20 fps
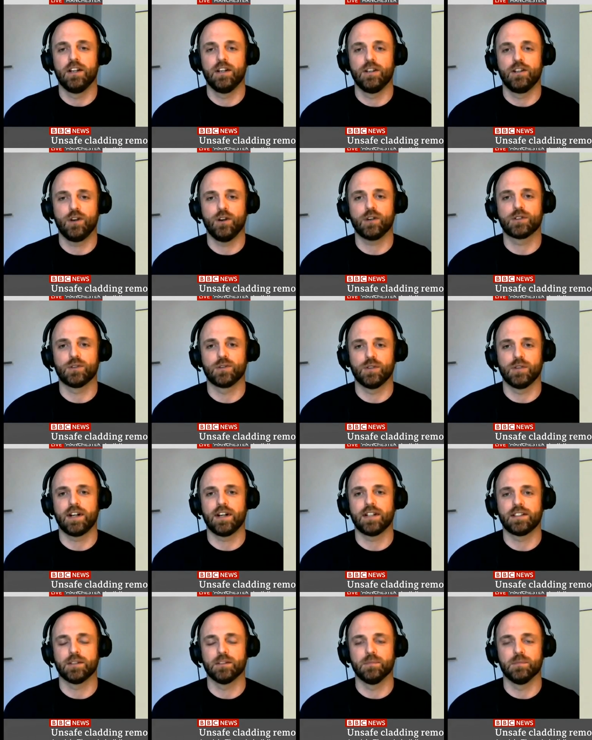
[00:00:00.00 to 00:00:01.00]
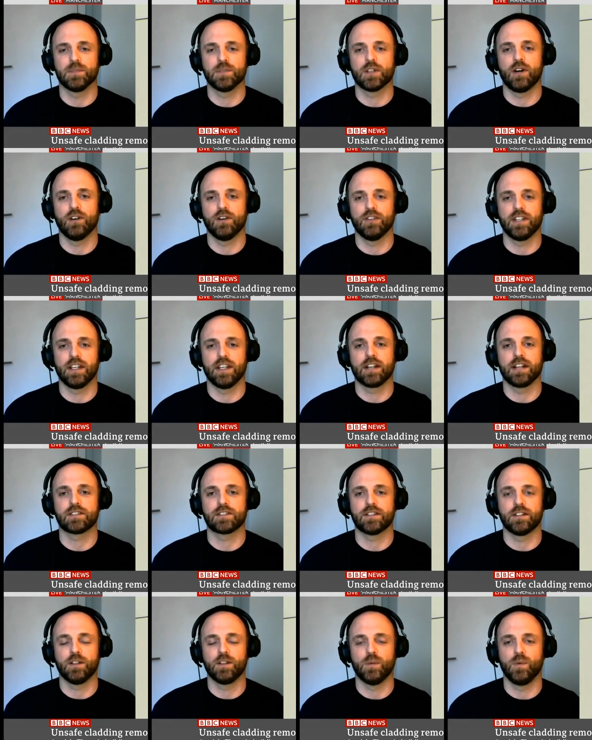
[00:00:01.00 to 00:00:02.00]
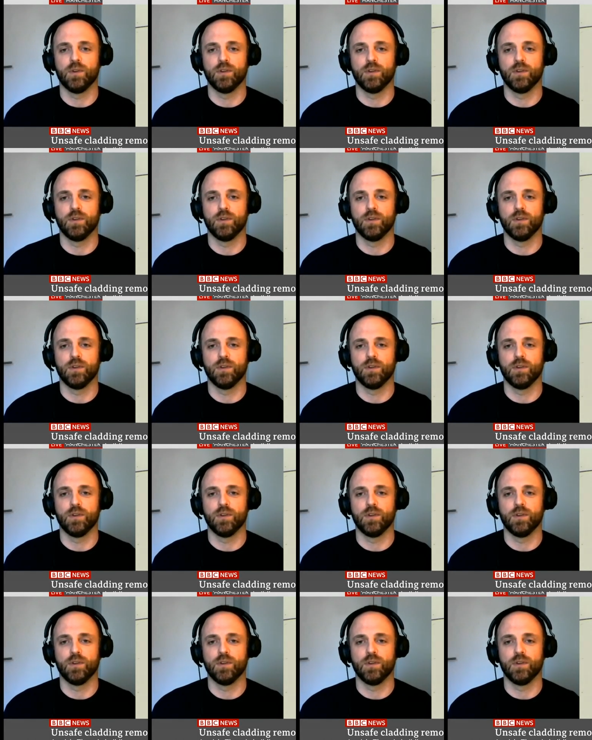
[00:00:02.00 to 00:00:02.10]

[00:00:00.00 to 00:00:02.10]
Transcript: not all items on the external